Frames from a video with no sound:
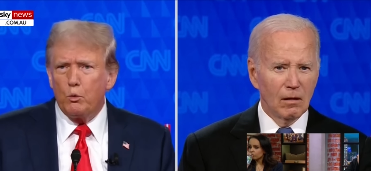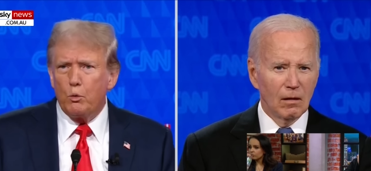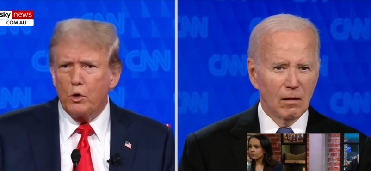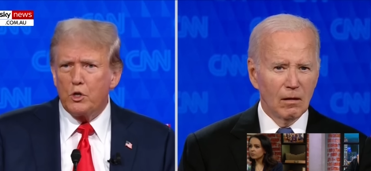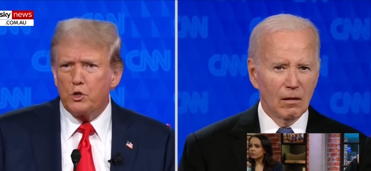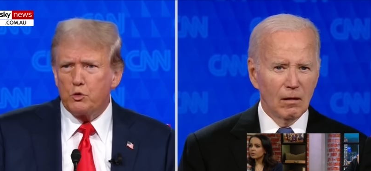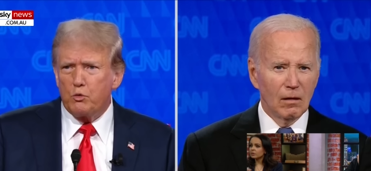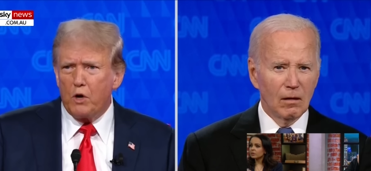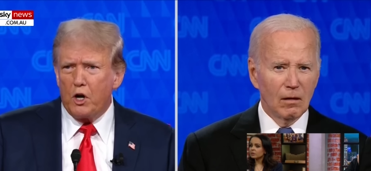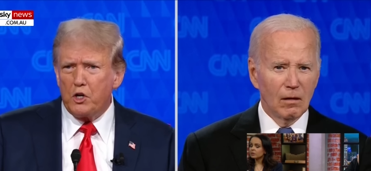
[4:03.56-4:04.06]

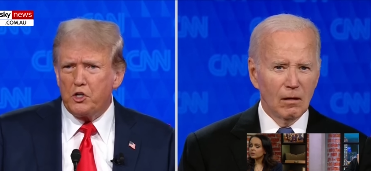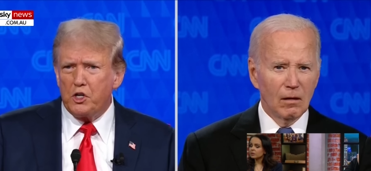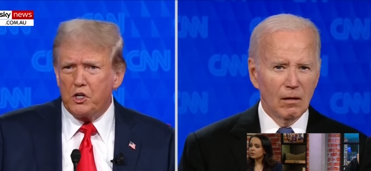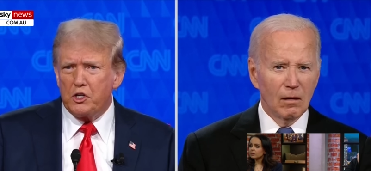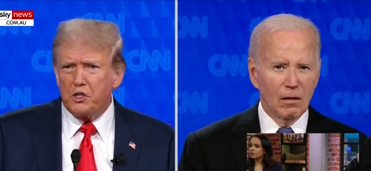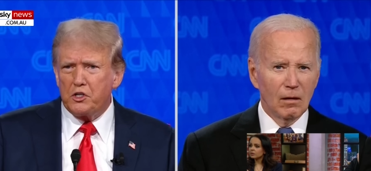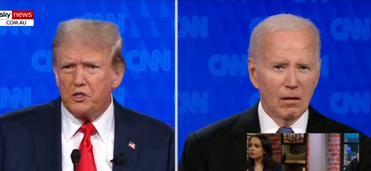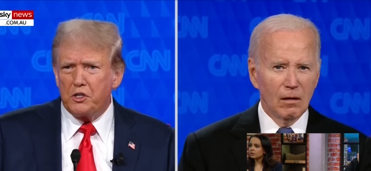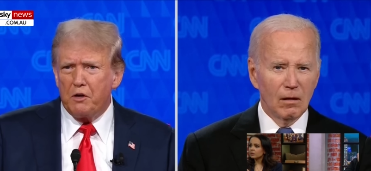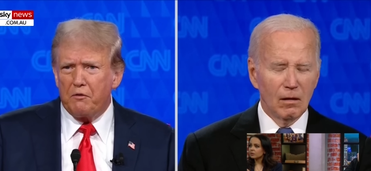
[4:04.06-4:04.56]
Speaker 1: was Russian
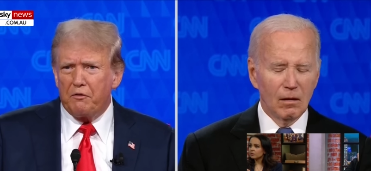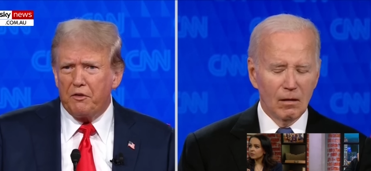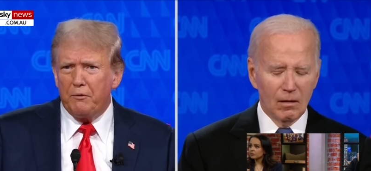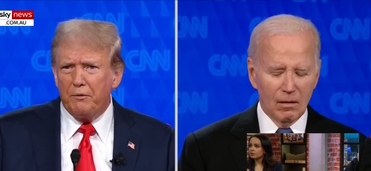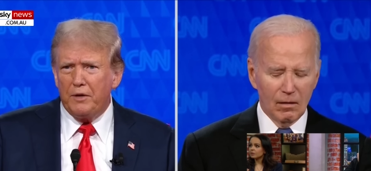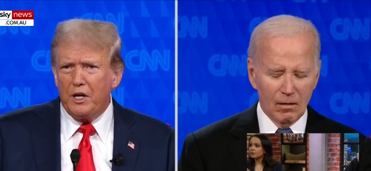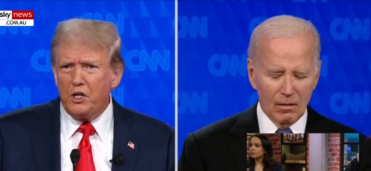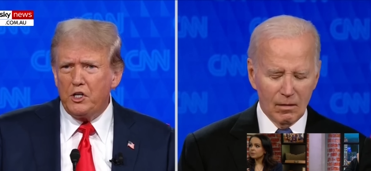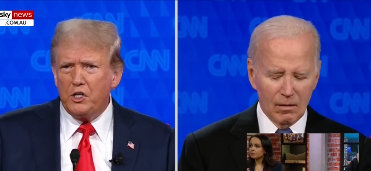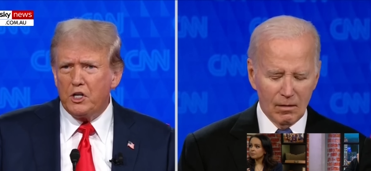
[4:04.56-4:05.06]
yes.
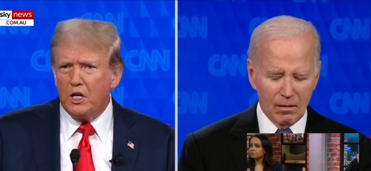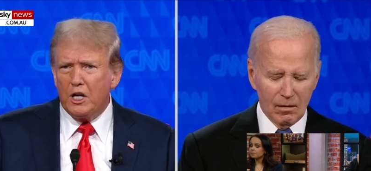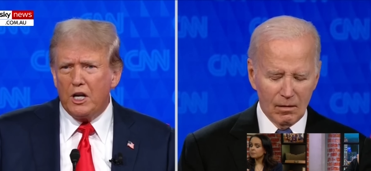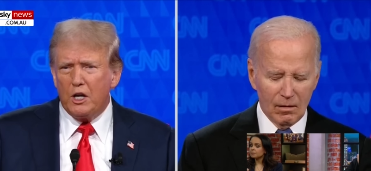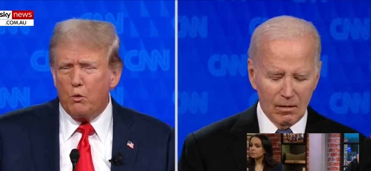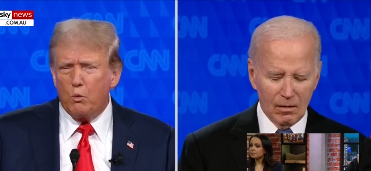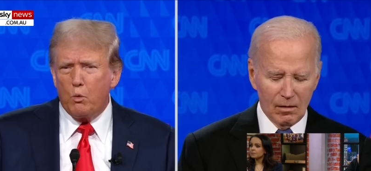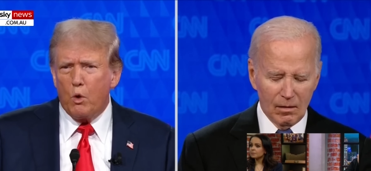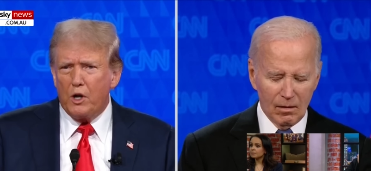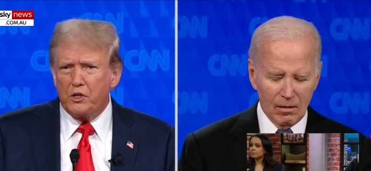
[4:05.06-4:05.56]
disinformation.
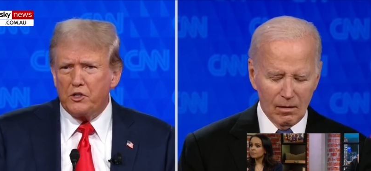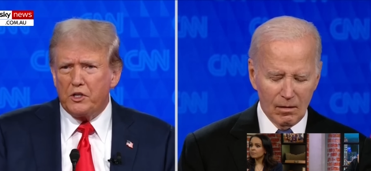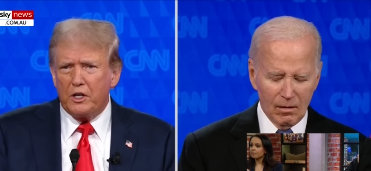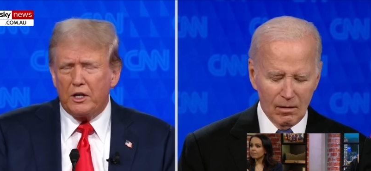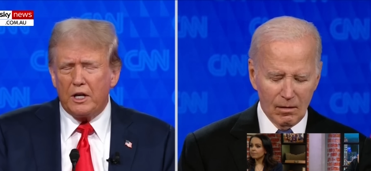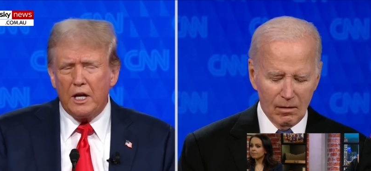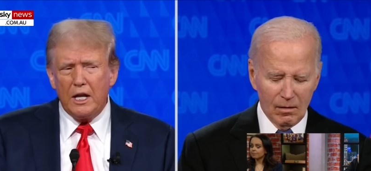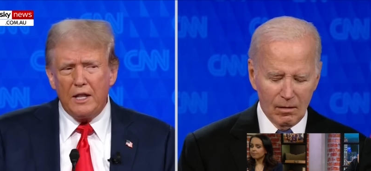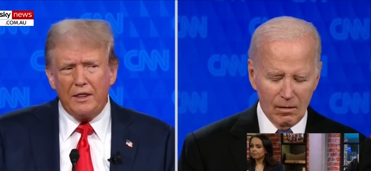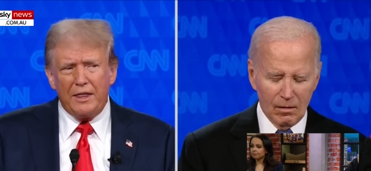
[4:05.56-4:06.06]
It wasn't.